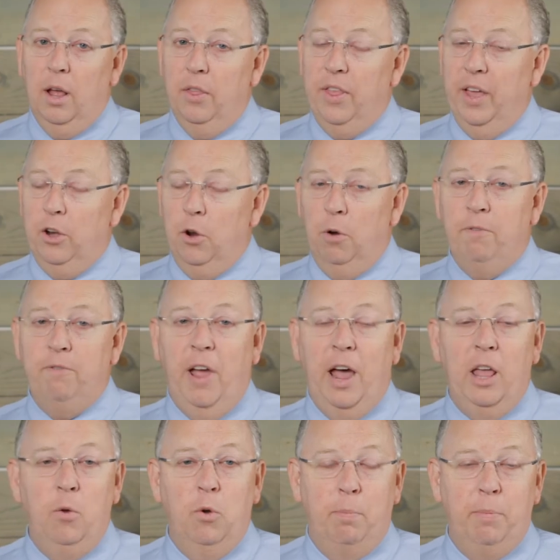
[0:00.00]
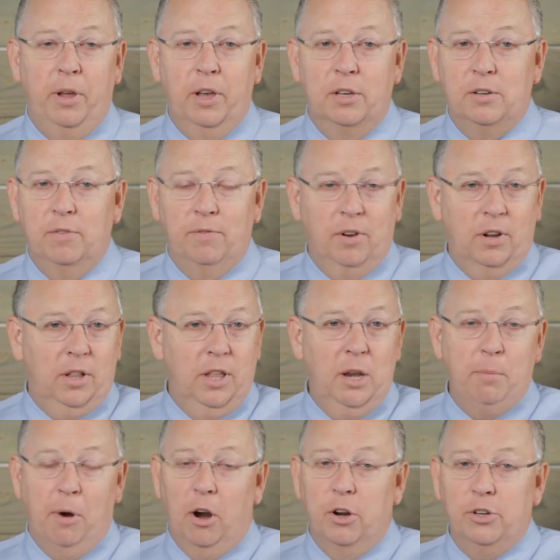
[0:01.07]
they don't value it because of
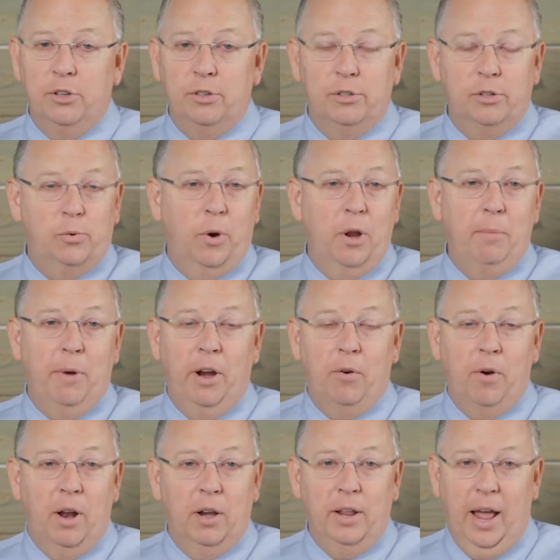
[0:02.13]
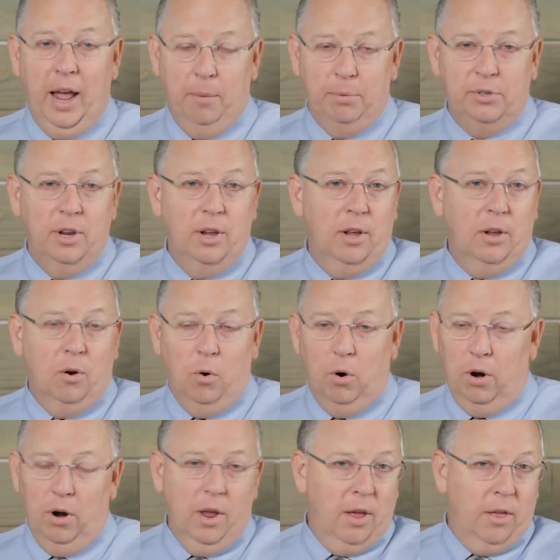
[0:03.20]
clean margins, 20 micron gaps,
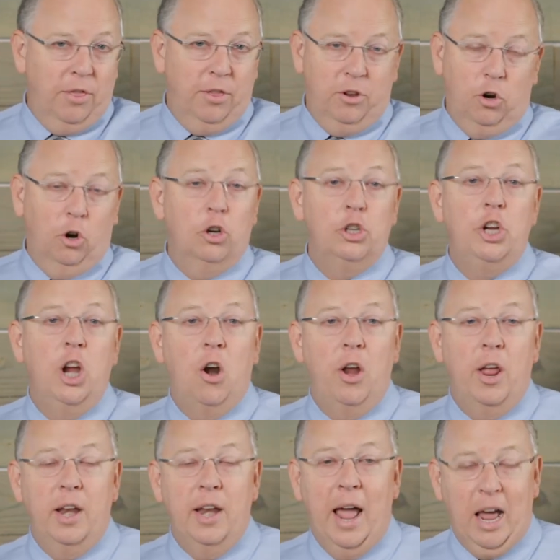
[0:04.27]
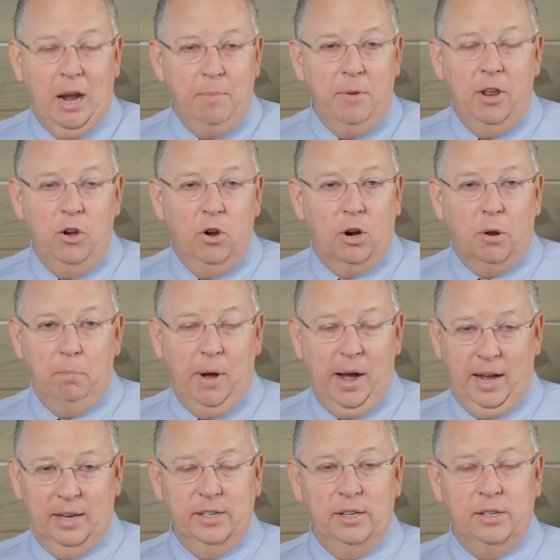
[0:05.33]
or tertiary anatomy in your
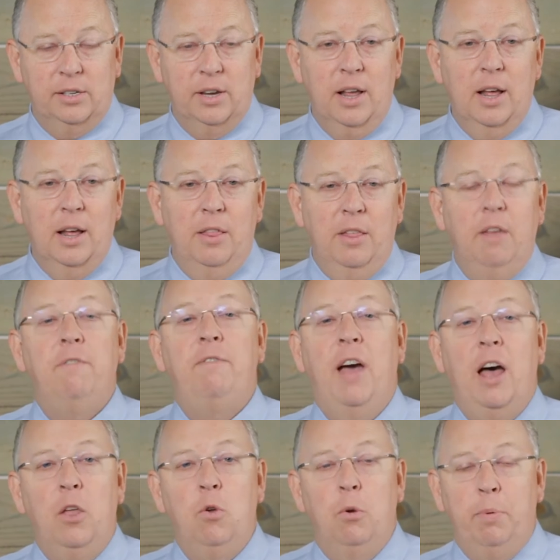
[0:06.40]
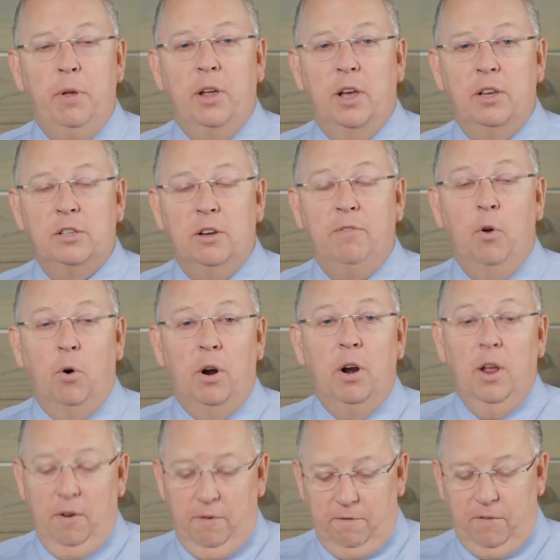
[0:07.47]
composites. They value it because of your
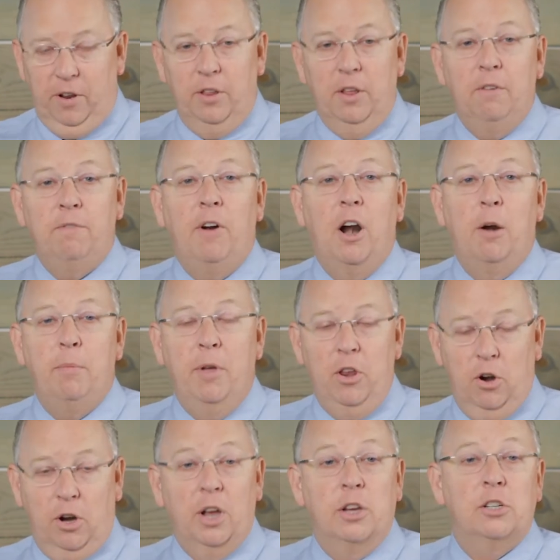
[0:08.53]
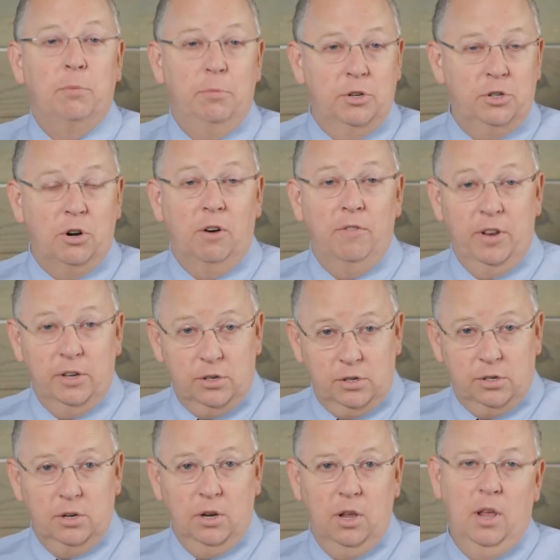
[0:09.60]
friendly environment, your customer
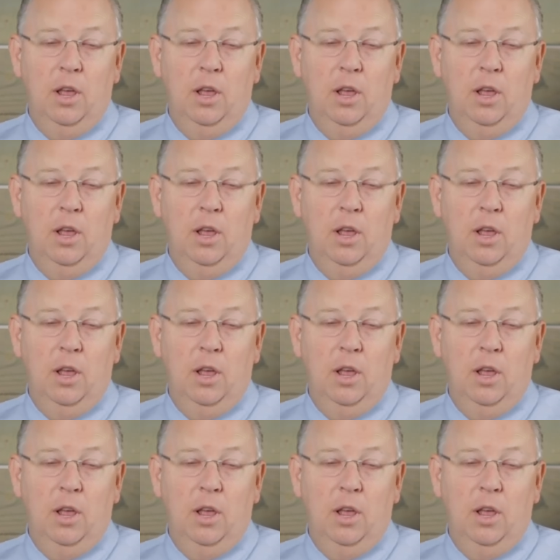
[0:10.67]
service,